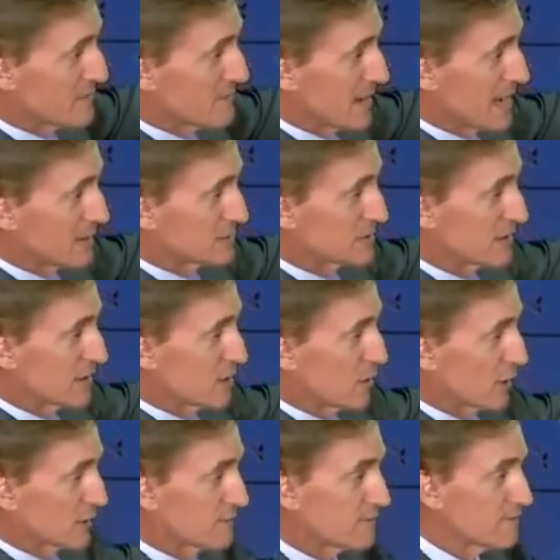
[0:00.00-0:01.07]
miles to the
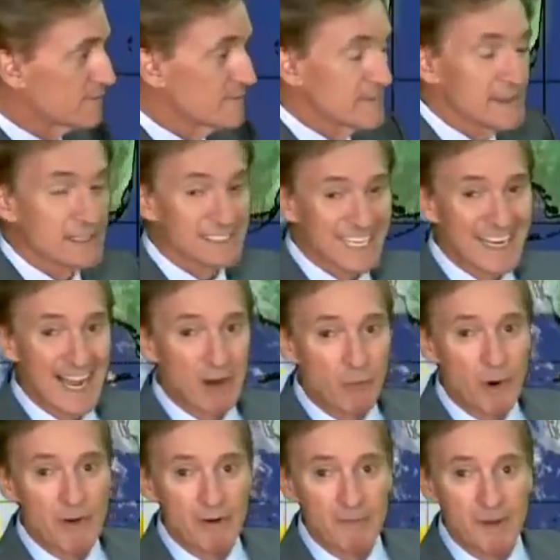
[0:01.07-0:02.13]
north, tonight
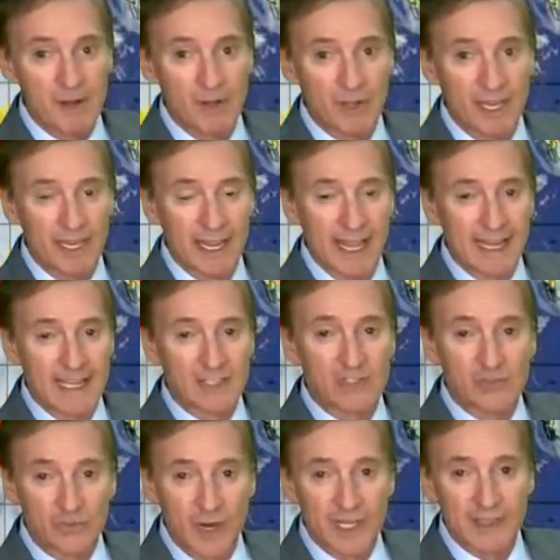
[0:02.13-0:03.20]
we would be looking at a
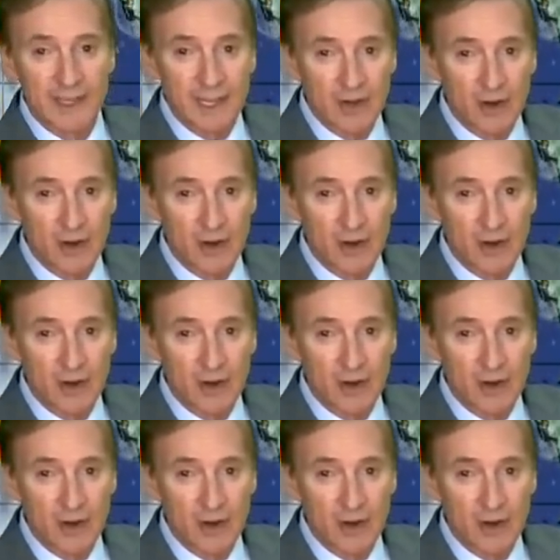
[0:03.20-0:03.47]
strengthening